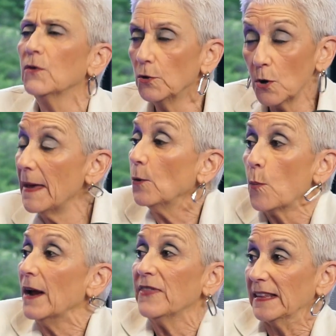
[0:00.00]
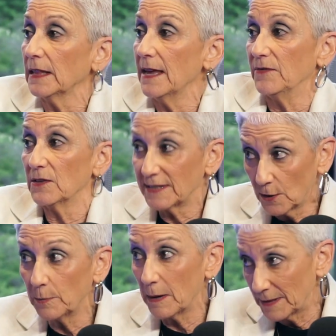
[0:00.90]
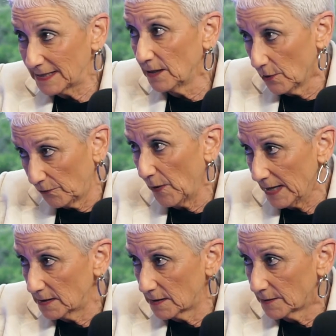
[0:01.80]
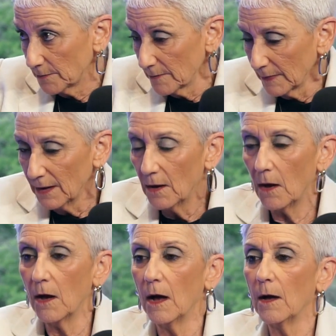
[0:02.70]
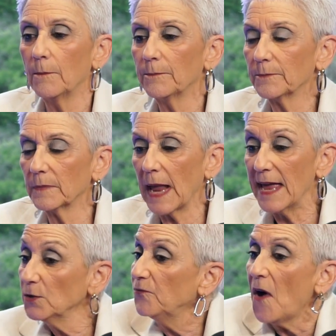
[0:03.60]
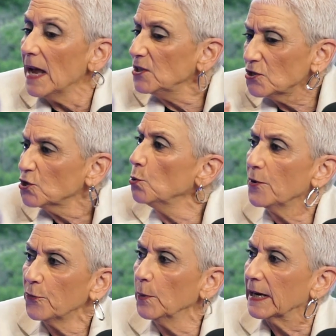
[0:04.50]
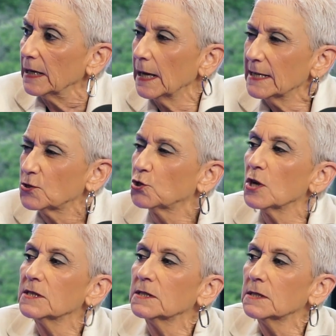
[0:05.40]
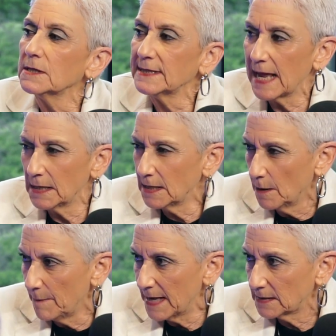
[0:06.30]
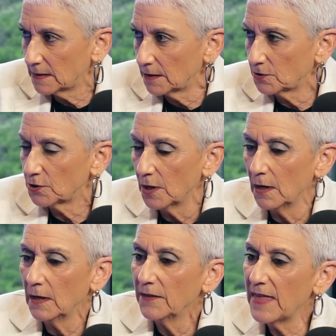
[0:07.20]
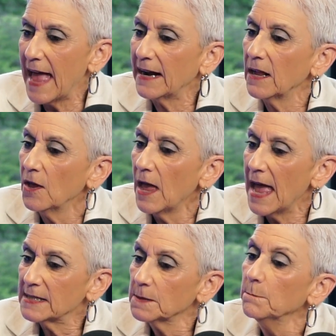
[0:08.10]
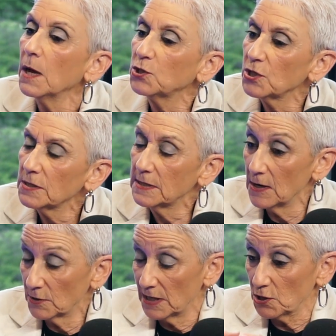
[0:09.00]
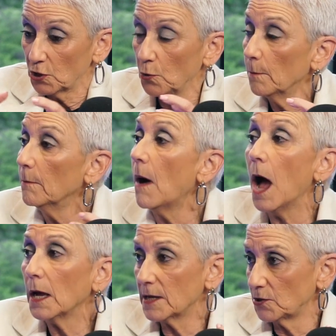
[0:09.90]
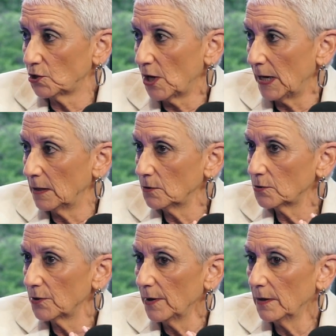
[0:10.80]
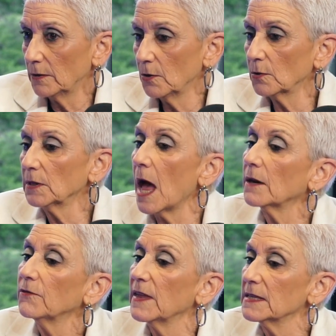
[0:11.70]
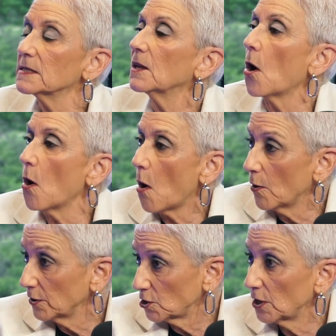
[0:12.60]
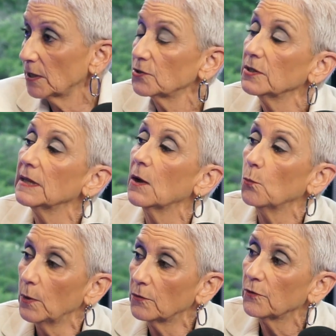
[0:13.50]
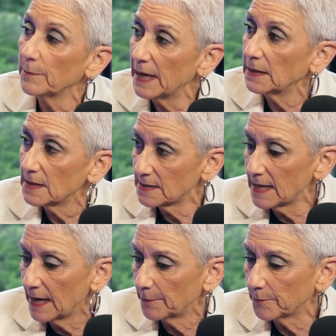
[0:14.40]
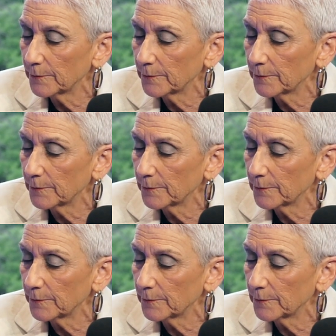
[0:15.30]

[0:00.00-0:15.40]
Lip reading: No matter where they live, they'll still be able to see their friends. And you find just 2 or 3. It's just sending the message that as much as there's this humongous change, there are a lot of things that aren't changing that will remain the same.